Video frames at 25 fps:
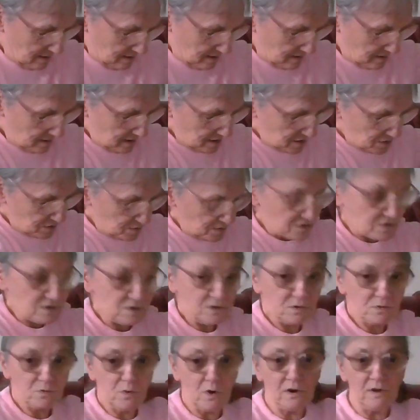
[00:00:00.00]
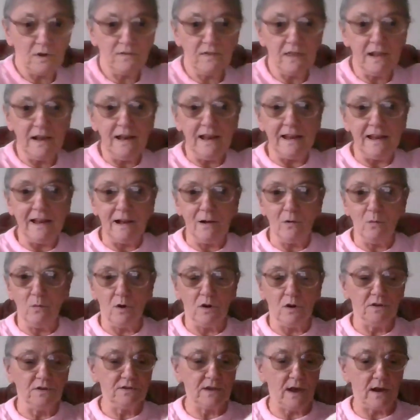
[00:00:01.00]
This was one of the little
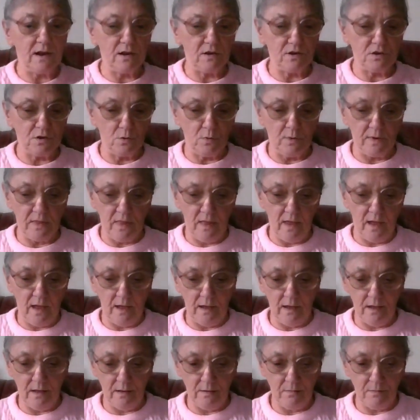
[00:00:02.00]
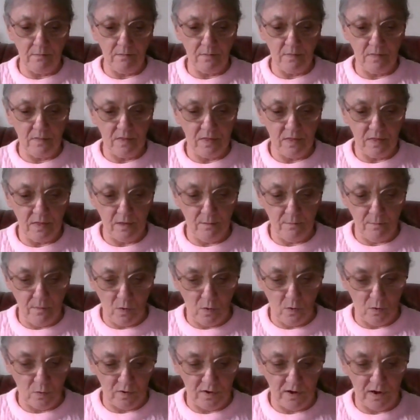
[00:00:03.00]
ones that I do in the, um, the
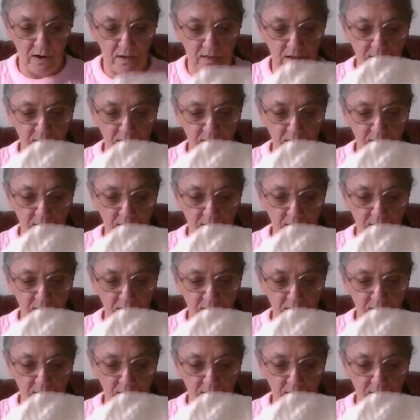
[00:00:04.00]
morning.